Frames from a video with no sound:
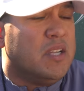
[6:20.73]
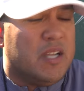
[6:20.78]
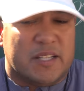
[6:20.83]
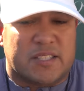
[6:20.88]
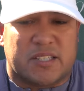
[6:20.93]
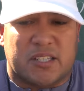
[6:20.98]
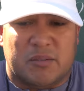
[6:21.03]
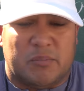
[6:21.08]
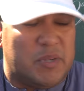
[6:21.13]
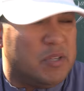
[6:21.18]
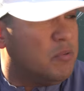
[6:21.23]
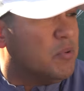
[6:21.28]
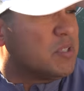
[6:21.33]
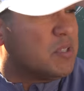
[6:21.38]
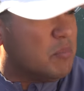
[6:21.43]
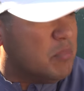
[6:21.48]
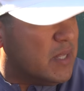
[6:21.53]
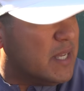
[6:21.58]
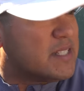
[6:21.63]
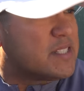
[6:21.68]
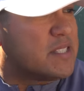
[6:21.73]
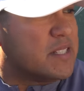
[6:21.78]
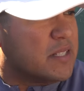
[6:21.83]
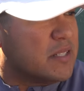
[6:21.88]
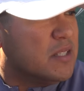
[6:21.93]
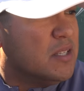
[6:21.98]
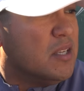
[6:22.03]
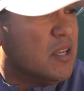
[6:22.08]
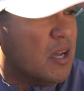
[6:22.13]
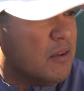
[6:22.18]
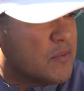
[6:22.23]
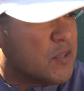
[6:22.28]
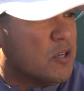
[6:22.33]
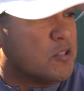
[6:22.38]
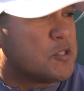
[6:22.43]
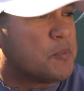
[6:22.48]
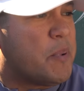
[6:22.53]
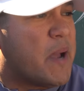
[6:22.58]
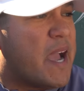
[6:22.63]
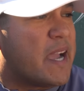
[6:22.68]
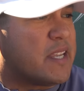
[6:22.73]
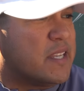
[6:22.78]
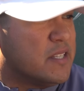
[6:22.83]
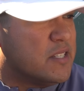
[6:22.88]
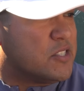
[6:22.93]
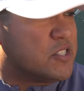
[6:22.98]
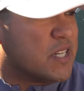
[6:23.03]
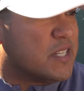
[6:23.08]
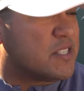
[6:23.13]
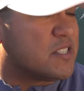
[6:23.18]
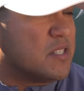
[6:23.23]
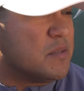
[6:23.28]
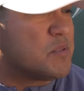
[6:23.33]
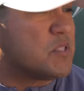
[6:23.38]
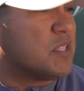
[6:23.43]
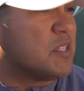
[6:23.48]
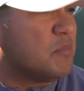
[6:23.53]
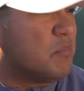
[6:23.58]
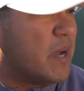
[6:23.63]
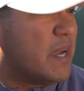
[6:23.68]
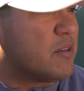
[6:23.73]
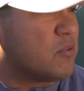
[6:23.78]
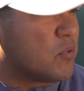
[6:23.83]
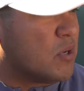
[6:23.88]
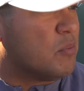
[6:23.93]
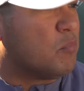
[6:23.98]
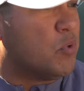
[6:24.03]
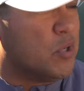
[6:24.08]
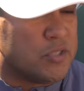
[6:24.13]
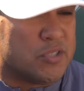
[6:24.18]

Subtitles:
it's going to be with the blessing of Coach Packy and Jess Simpson and Mike Rump.